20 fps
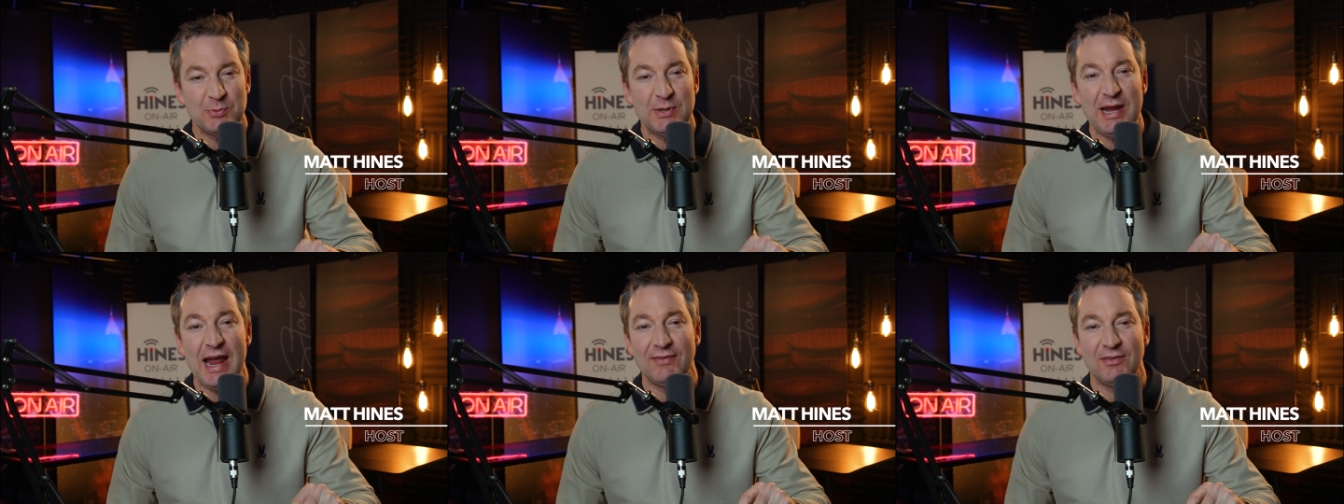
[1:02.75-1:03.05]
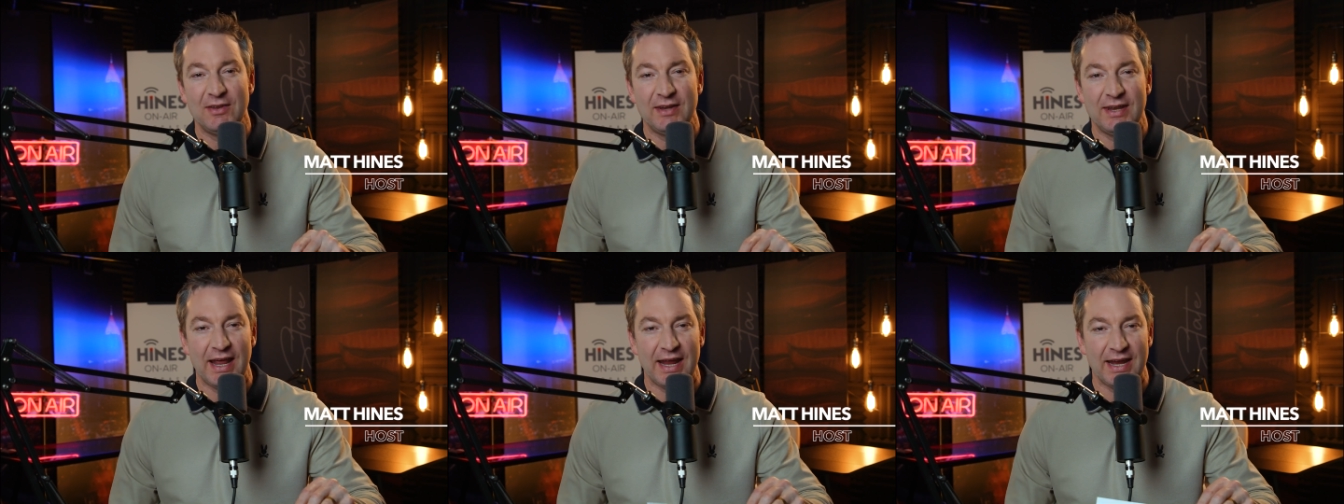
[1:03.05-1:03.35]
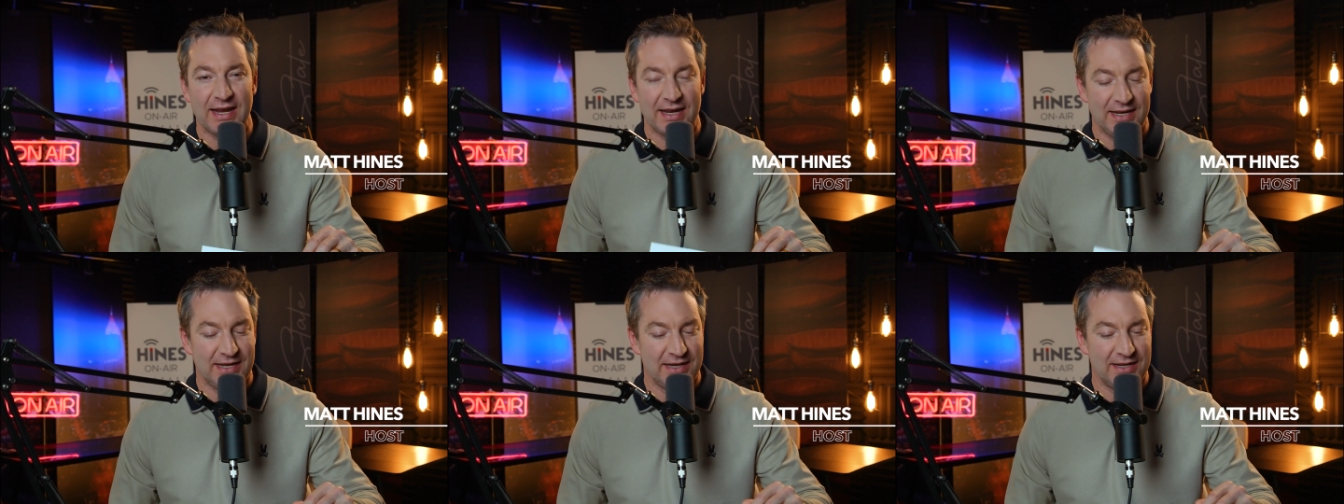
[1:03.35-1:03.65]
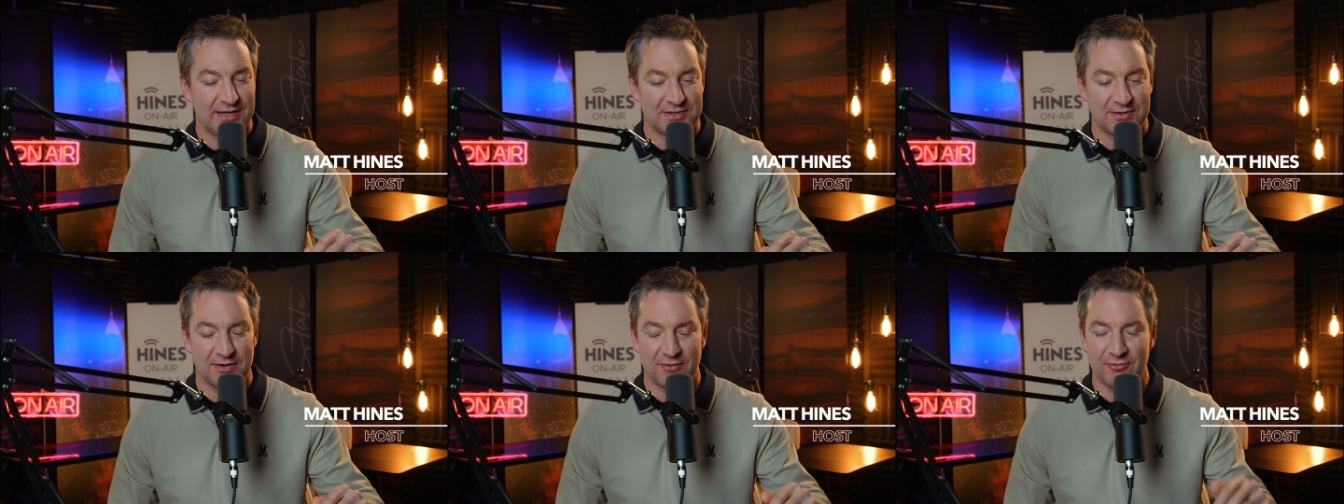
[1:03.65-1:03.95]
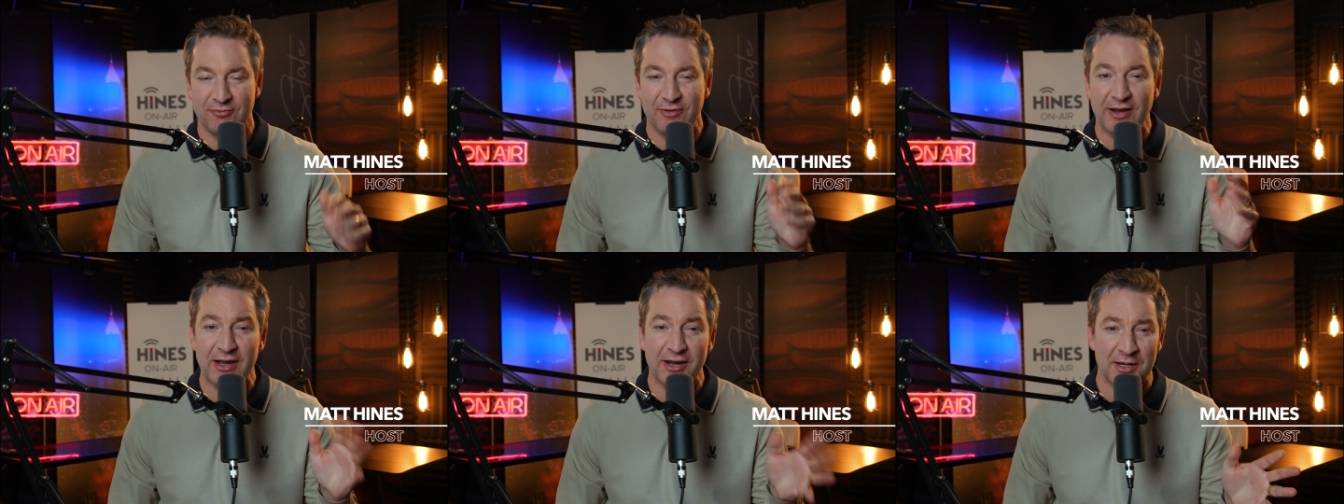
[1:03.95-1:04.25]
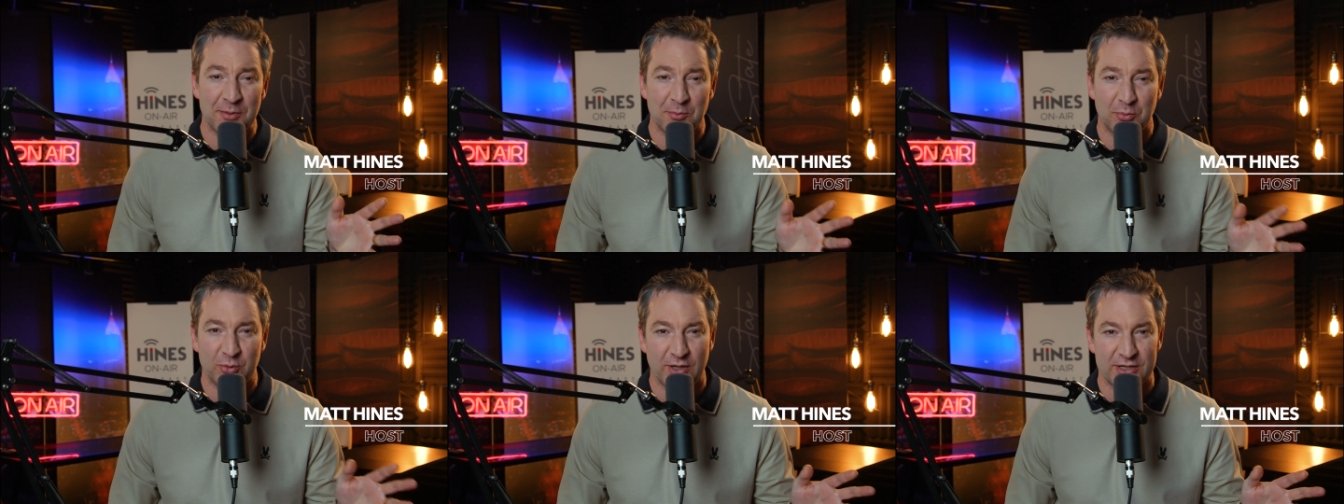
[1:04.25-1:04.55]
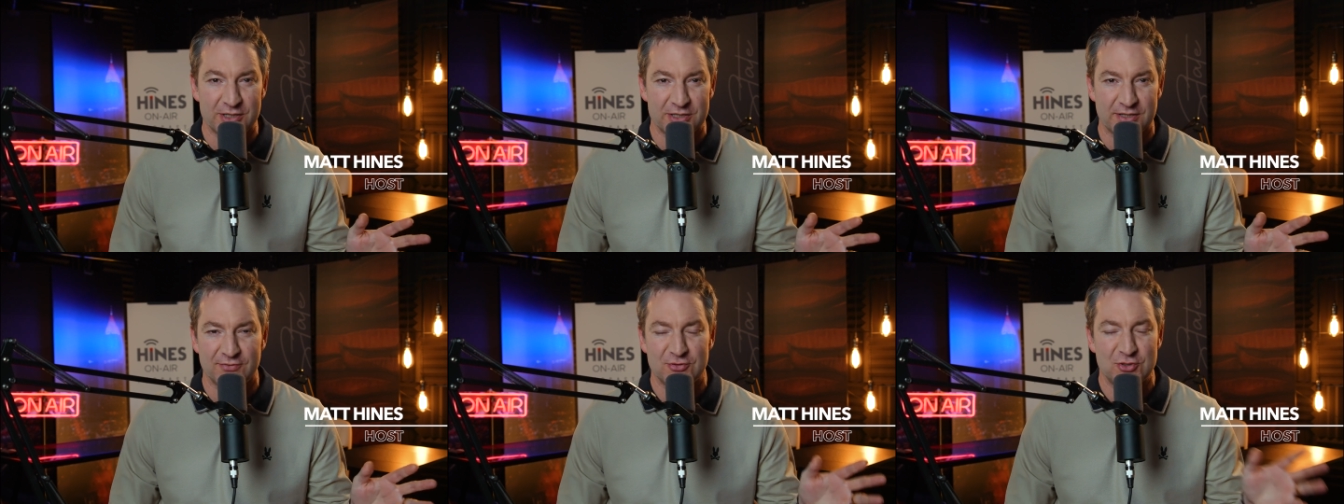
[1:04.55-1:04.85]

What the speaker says: we had today is very impressive,